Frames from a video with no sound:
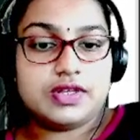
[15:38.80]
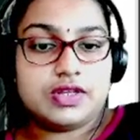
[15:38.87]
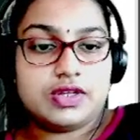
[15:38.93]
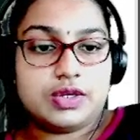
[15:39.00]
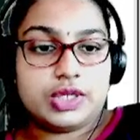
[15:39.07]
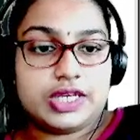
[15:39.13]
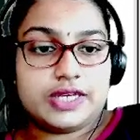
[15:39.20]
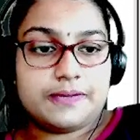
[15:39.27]

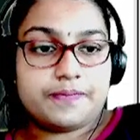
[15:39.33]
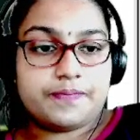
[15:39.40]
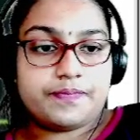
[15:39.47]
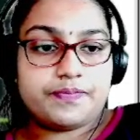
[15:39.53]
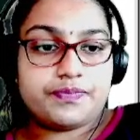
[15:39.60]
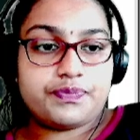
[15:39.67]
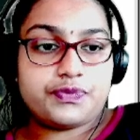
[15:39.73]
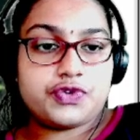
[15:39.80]
Okay.
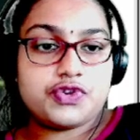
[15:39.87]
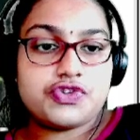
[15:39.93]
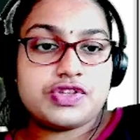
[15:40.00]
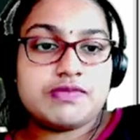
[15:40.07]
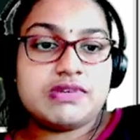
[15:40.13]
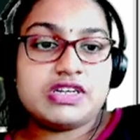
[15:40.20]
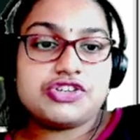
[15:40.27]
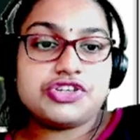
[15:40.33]
So,
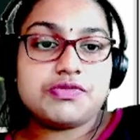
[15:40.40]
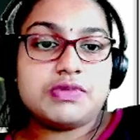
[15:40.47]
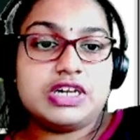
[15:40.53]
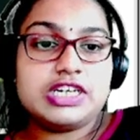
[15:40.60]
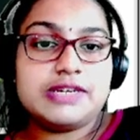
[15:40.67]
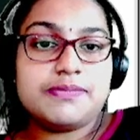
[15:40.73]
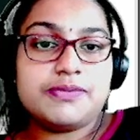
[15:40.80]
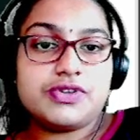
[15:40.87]
symmetric
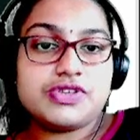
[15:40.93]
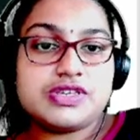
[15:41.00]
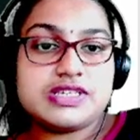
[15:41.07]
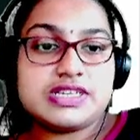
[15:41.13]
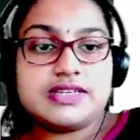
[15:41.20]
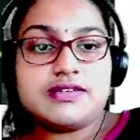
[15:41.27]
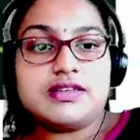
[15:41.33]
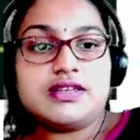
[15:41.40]

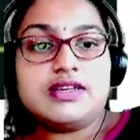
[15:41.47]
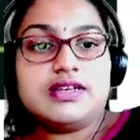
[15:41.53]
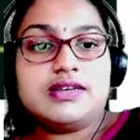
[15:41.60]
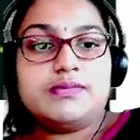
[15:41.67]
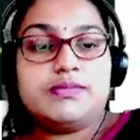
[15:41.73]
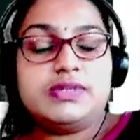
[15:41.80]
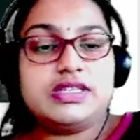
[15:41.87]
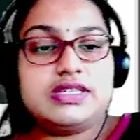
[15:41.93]
multiprocessing
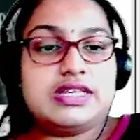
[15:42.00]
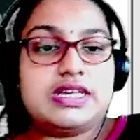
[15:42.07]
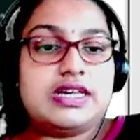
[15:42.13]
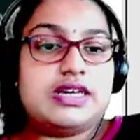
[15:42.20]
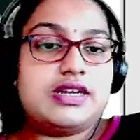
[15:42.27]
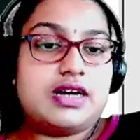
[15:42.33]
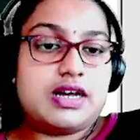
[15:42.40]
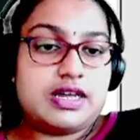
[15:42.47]
means
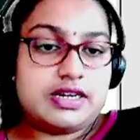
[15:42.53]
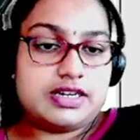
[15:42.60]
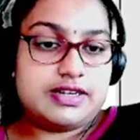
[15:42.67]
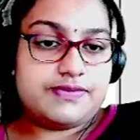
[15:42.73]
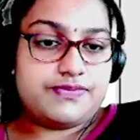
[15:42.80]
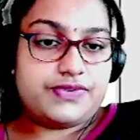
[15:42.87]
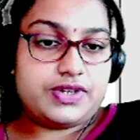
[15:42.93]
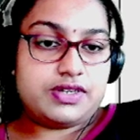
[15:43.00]
there are
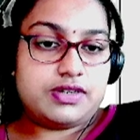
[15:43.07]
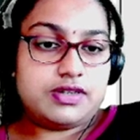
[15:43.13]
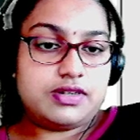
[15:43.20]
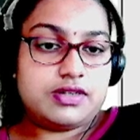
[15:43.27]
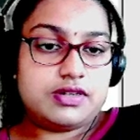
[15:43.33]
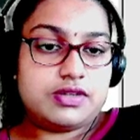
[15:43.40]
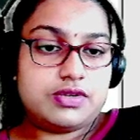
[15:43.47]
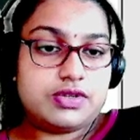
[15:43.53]
different,
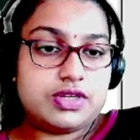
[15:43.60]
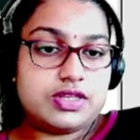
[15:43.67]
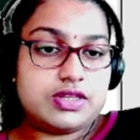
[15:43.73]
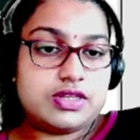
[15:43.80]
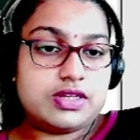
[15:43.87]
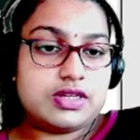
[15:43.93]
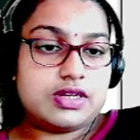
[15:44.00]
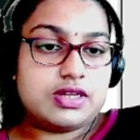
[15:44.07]
okay,
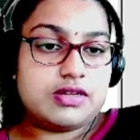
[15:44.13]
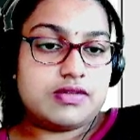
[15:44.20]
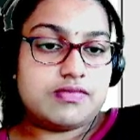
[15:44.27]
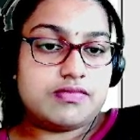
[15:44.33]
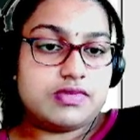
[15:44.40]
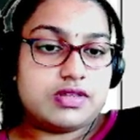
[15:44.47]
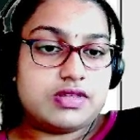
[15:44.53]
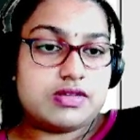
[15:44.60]

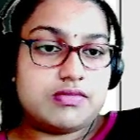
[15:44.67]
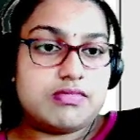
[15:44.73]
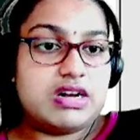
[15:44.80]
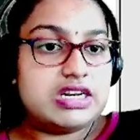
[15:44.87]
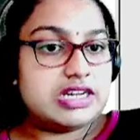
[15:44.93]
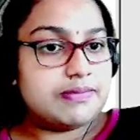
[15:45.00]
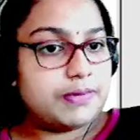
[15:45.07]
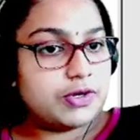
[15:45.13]

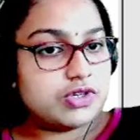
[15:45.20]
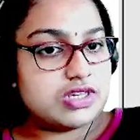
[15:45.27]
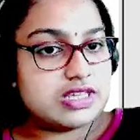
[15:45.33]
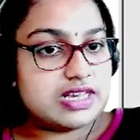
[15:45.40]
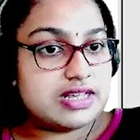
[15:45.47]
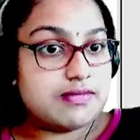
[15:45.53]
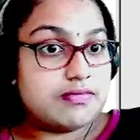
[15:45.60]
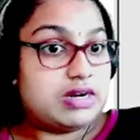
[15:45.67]

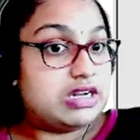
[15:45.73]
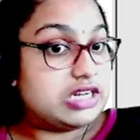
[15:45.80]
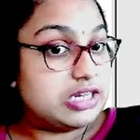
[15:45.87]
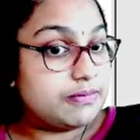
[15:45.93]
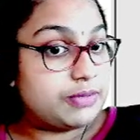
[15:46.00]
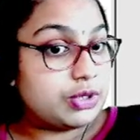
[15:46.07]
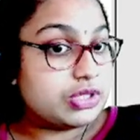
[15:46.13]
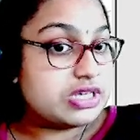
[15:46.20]

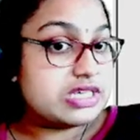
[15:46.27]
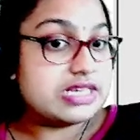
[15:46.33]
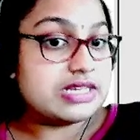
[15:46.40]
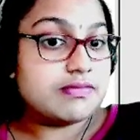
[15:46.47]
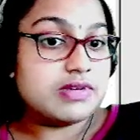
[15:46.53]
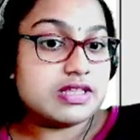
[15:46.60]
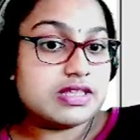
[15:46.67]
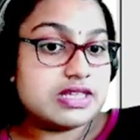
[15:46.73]

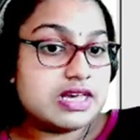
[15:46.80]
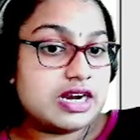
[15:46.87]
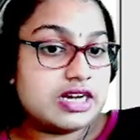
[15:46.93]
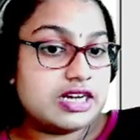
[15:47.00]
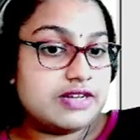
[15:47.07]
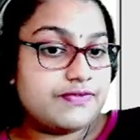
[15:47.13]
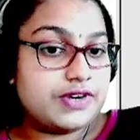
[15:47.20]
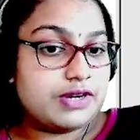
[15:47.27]
multiprocessing means there are
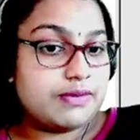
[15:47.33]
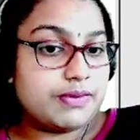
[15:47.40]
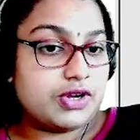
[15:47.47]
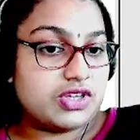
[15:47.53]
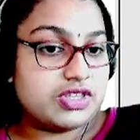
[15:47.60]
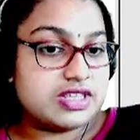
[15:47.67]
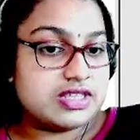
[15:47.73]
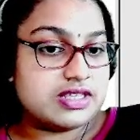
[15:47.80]
different
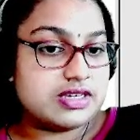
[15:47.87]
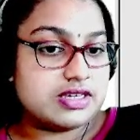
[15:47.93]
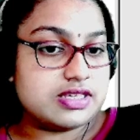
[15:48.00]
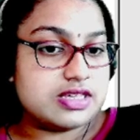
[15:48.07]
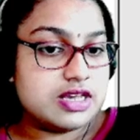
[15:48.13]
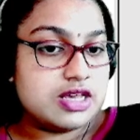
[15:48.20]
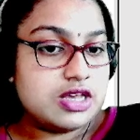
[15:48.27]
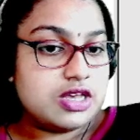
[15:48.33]
processors.
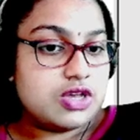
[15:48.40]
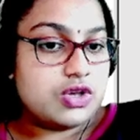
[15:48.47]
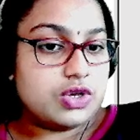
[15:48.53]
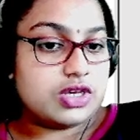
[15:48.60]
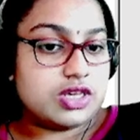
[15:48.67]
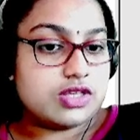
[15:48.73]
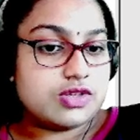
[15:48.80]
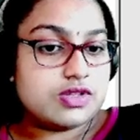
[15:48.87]

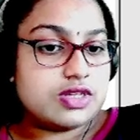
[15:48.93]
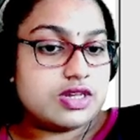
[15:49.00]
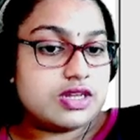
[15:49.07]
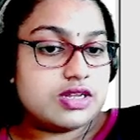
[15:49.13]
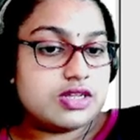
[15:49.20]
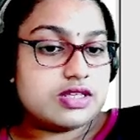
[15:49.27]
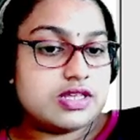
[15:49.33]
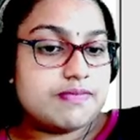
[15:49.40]
Okay, so there
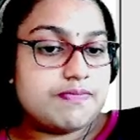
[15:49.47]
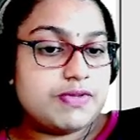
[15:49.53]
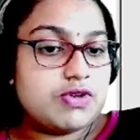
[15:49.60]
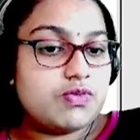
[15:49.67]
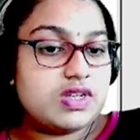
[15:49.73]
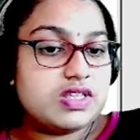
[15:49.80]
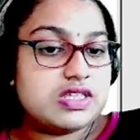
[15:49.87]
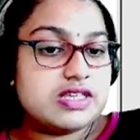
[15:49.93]
CPU
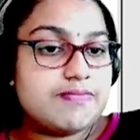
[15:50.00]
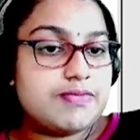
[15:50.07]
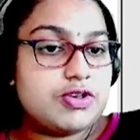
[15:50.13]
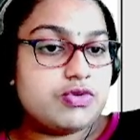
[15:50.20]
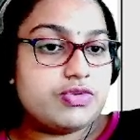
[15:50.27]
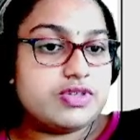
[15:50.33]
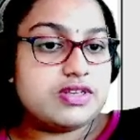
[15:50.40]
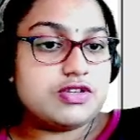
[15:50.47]
1,
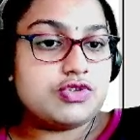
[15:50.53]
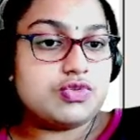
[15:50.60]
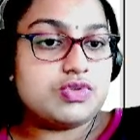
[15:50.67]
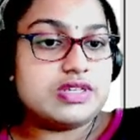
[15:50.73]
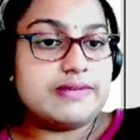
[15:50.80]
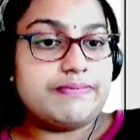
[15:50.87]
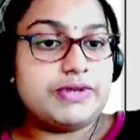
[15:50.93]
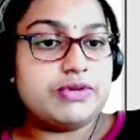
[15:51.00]
CPU 2,
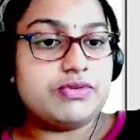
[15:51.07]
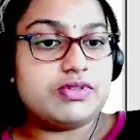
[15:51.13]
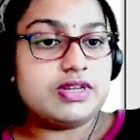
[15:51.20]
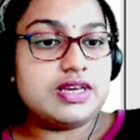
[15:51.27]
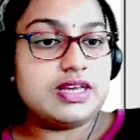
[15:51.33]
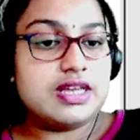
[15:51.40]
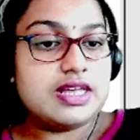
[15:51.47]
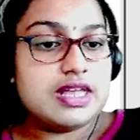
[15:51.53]
CPU
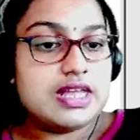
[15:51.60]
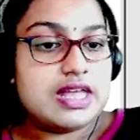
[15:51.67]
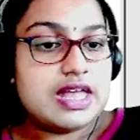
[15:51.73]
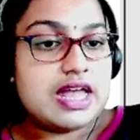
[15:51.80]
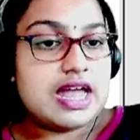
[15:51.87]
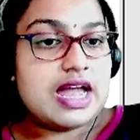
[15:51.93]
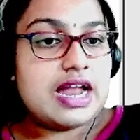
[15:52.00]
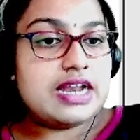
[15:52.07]
3,
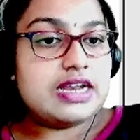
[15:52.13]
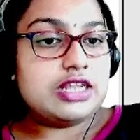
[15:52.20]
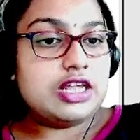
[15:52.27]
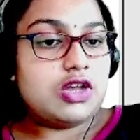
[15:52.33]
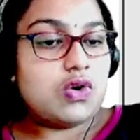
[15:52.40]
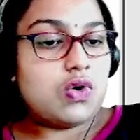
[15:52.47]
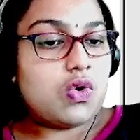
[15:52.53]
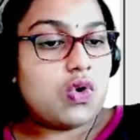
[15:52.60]
and they
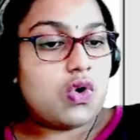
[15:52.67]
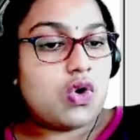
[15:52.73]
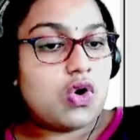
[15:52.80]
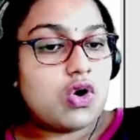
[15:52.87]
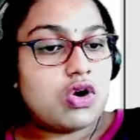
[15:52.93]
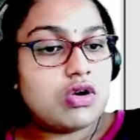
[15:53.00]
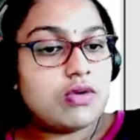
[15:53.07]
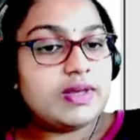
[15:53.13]
all
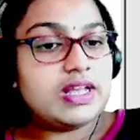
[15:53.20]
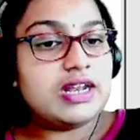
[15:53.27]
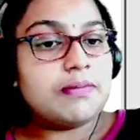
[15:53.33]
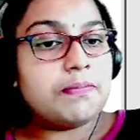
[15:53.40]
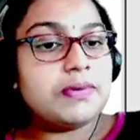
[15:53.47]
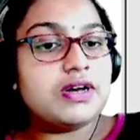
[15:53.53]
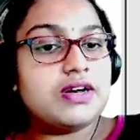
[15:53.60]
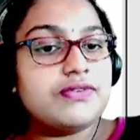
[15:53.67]
will
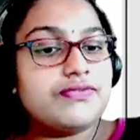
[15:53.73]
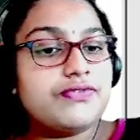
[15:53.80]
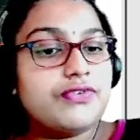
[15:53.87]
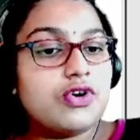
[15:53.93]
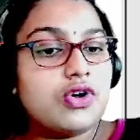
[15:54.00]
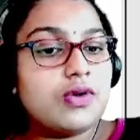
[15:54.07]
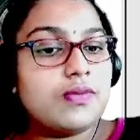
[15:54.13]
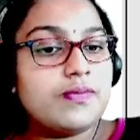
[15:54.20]

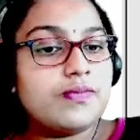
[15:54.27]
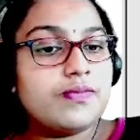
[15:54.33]
perform